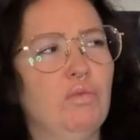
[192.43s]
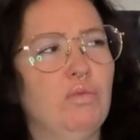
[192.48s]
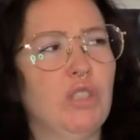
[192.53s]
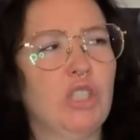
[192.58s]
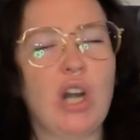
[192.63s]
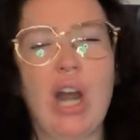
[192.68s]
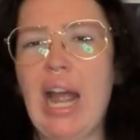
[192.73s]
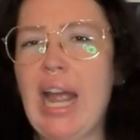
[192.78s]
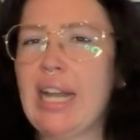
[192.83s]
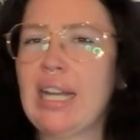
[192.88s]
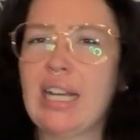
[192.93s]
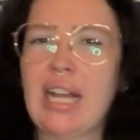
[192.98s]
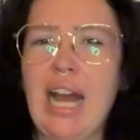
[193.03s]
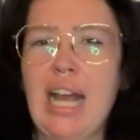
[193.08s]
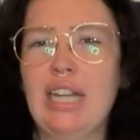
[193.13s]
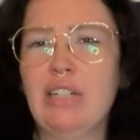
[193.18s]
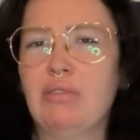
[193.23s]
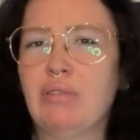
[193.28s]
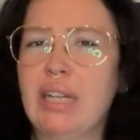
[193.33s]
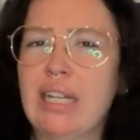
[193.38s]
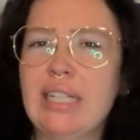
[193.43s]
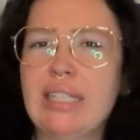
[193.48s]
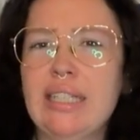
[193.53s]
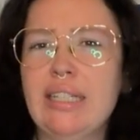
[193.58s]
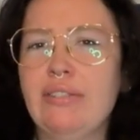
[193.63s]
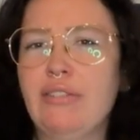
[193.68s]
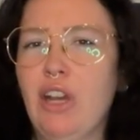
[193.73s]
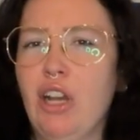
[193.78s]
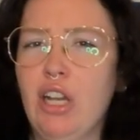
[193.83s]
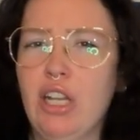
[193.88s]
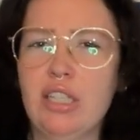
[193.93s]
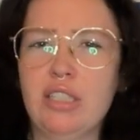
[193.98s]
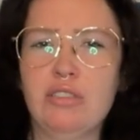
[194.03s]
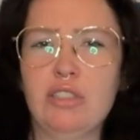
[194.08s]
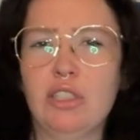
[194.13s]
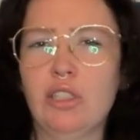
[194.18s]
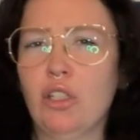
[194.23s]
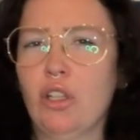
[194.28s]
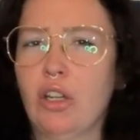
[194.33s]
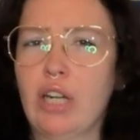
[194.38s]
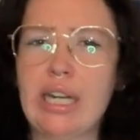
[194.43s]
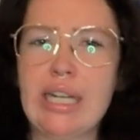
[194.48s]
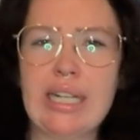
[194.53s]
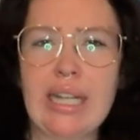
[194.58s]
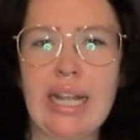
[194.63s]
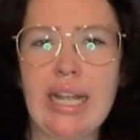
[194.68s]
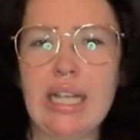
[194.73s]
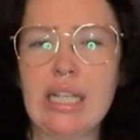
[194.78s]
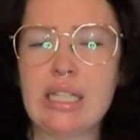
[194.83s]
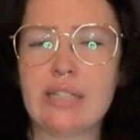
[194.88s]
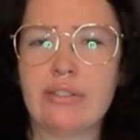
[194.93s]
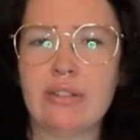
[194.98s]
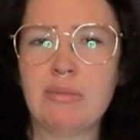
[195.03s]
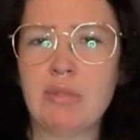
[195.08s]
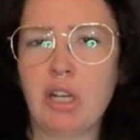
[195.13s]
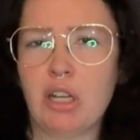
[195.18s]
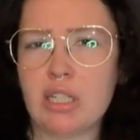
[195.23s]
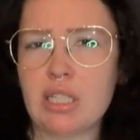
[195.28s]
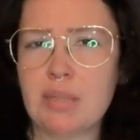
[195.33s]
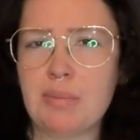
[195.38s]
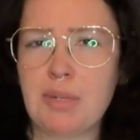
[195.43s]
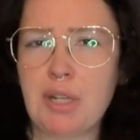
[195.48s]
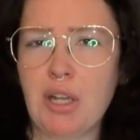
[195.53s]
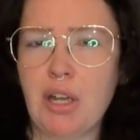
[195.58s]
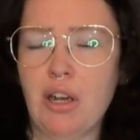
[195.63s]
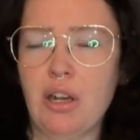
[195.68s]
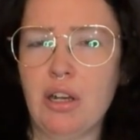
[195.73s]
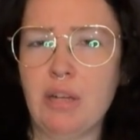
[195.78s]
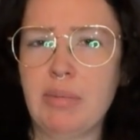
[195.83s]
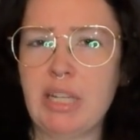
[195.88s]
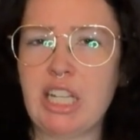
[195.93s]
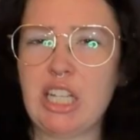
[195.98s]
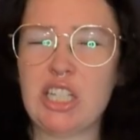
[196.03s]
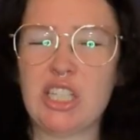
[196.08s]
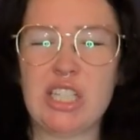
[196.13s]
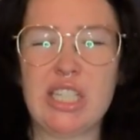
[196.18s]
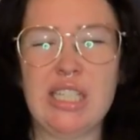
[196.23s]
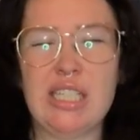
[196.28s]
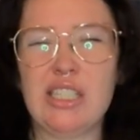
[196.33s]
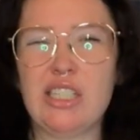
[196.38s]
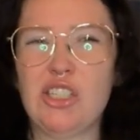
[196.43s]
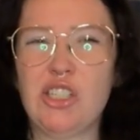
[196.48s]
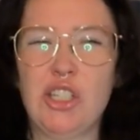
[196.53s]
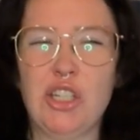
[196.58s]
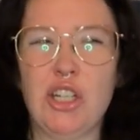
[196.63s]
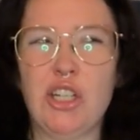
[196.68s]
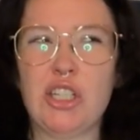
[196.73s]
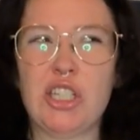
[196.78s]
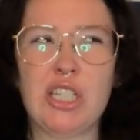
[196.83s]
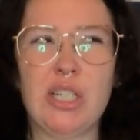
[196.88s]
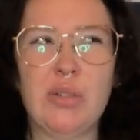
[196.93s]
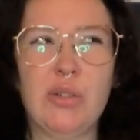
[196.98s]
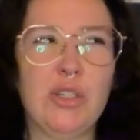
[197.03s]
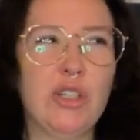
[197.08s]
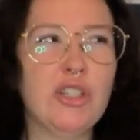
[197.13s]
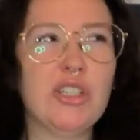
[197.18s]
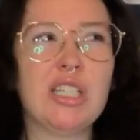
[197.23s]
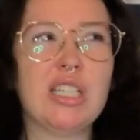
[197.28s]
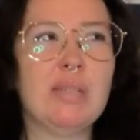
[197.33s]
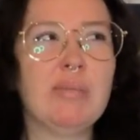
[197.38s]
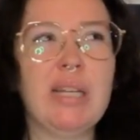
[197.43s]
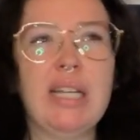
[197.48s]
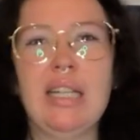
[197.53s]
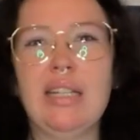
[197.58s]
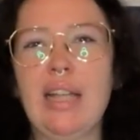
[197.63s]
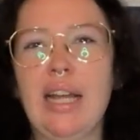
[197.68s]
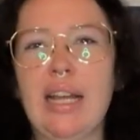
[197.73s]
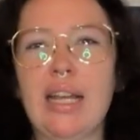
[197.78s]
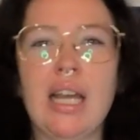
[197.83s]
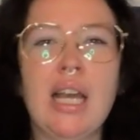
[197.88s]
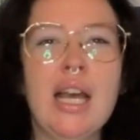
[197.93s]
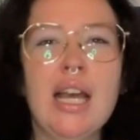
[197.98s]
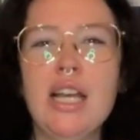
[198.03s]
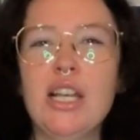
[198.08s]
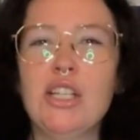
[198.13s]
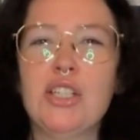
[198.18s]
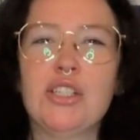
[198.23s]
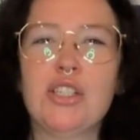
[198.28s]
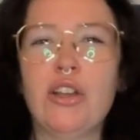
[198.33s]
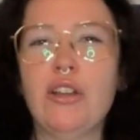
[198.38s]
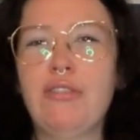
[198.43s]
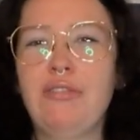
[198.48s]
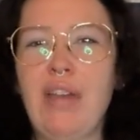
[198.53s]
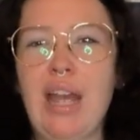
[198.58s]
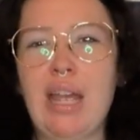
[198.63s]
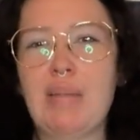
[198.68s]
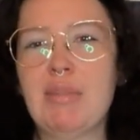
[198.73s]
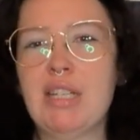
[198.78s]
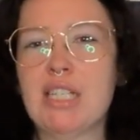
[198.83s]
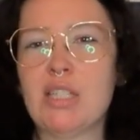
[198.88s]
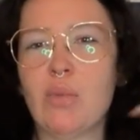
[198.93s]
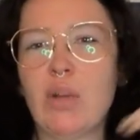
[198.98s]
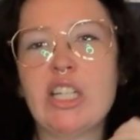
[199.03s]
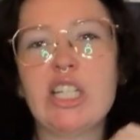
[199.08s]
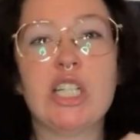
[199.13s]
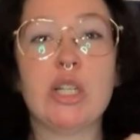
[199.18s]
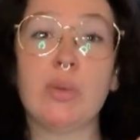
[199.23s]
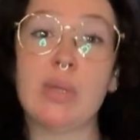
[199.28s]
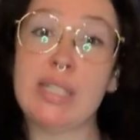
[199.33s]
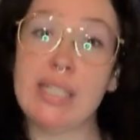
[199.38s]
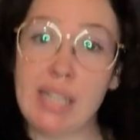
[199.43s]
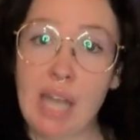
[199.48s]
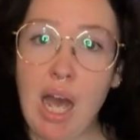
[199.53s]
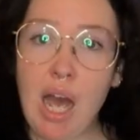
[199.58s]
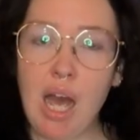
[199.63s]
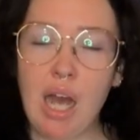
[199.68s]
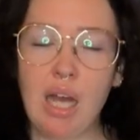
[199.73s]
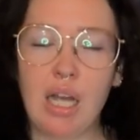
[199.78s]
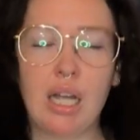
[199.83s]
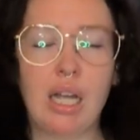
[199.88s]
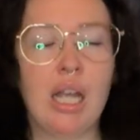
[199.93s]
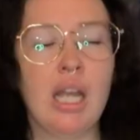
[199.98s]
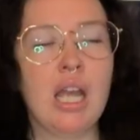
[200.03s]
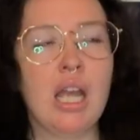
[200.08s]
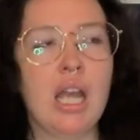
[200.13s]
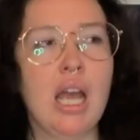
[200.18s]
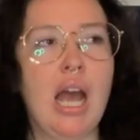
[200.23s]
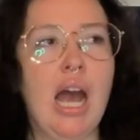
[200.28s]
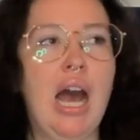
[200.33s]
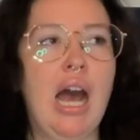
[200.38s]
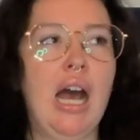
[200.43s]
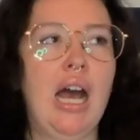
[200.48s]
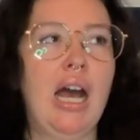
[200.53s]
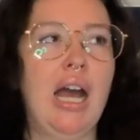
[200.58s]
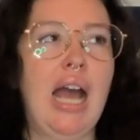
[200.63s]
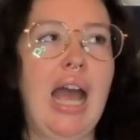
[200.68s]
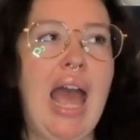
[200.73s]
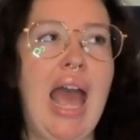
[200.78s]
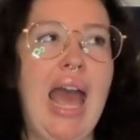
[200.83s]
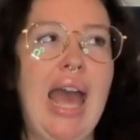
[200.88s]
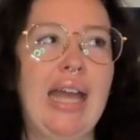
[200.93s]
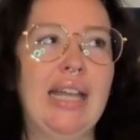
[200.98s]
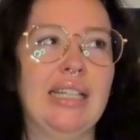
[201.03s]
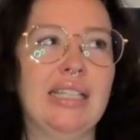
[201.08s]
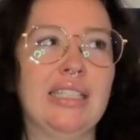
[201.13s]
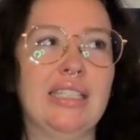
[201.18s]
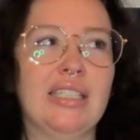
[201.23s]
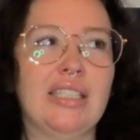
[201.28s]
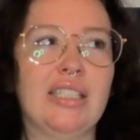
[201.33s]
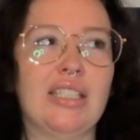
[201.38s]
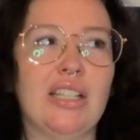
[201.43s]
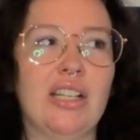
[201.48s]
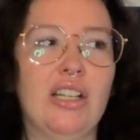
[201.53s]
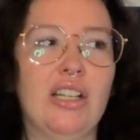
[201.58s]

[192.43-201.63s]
trying to kind of relive her glory days from Gossip Girl because she used to be like so famous when she was young, and